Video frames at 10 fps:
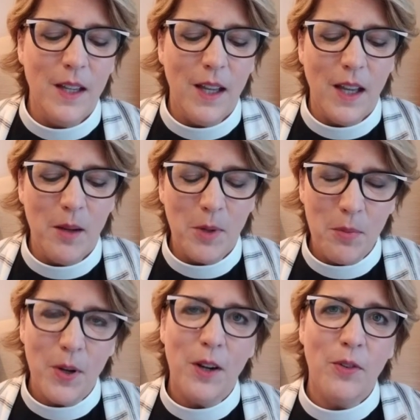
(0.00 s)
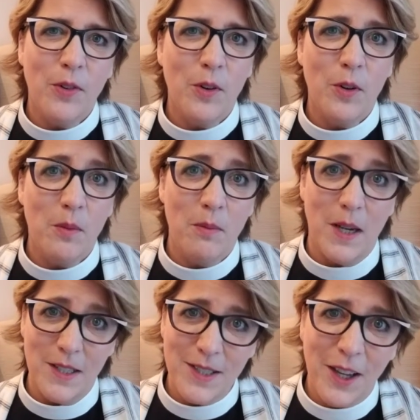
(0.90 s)
And my prayer for
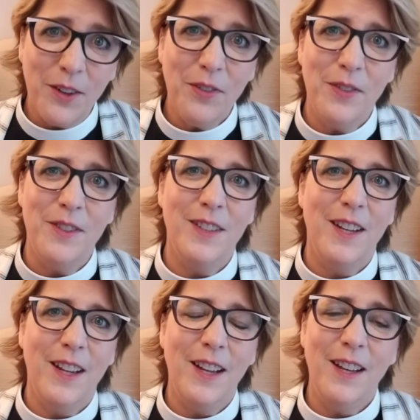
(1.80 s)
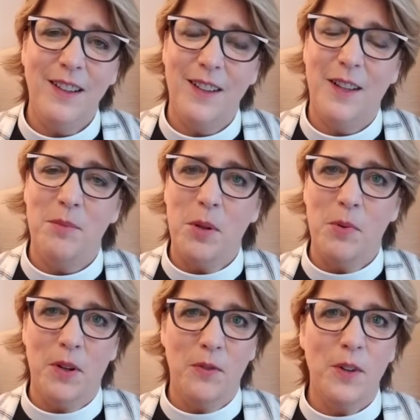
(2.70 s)
myself today, my
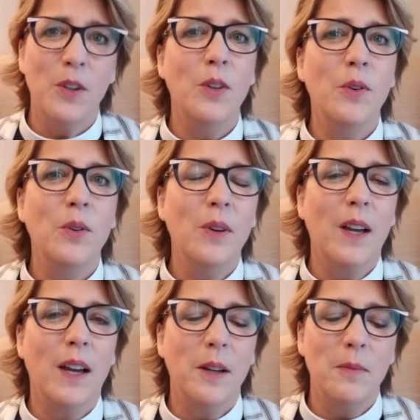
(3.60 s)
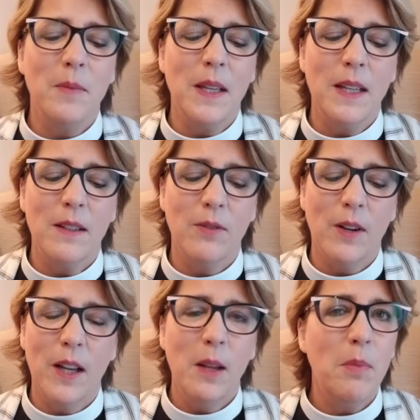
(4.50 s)
prayer for you, and for
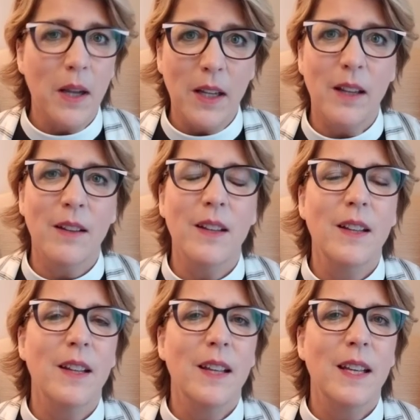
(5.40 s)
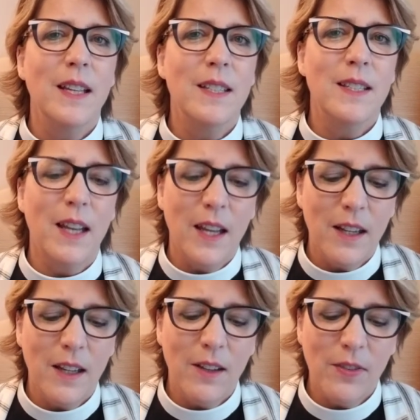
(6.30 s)
anybody, is
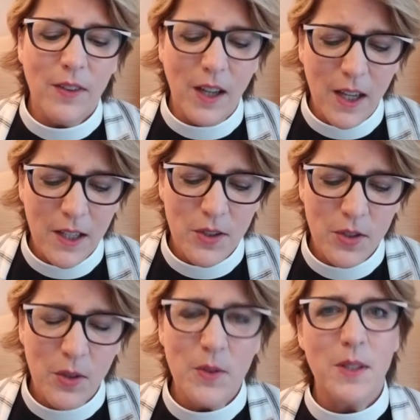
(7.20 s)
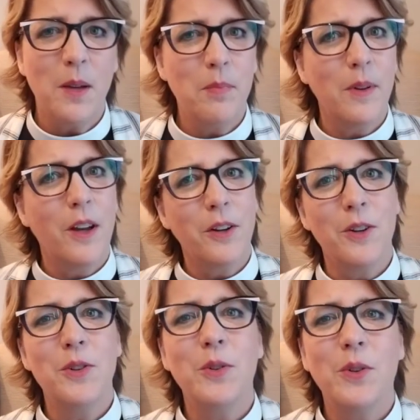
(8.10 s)
that if God shows up on our
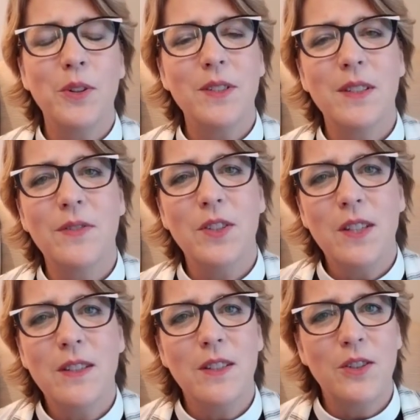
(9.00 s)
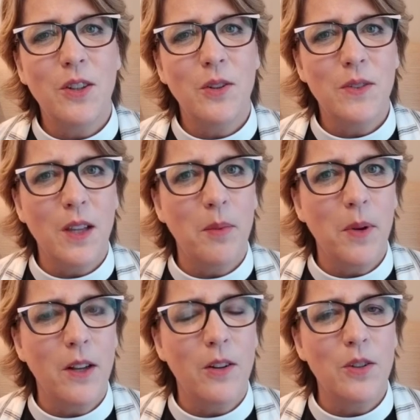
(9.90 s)
shores, if Jesus shows up
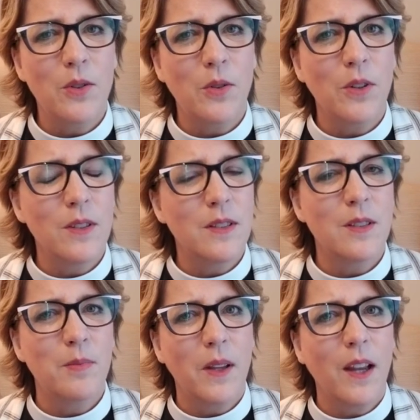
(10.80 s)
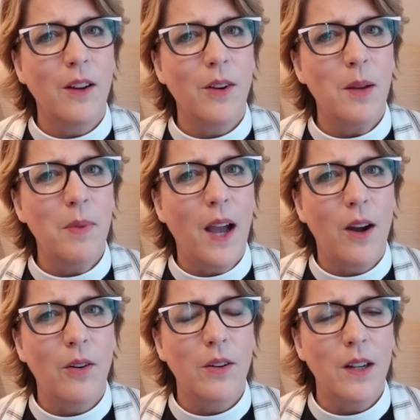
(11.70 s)
on our shores, displaying great
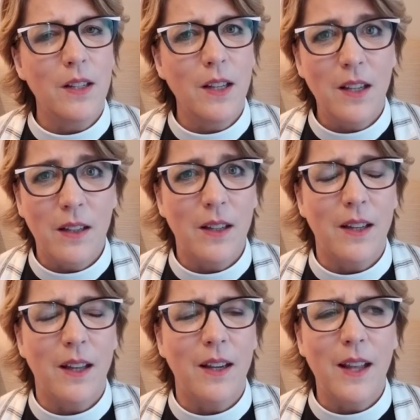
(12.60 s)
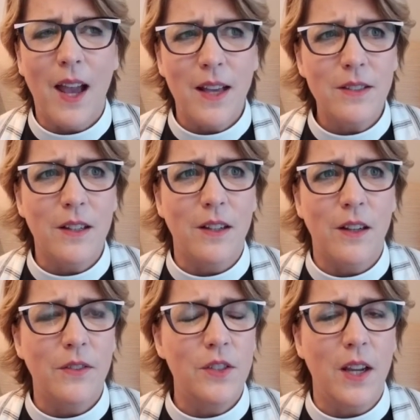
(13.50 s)
power and healing and casting
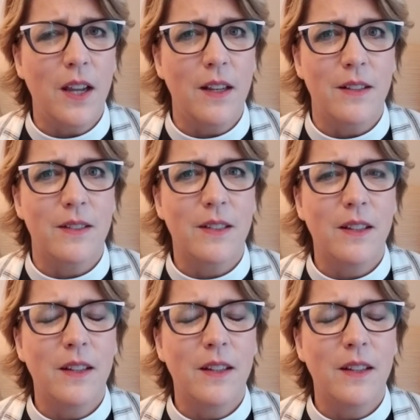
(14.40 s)
off chains,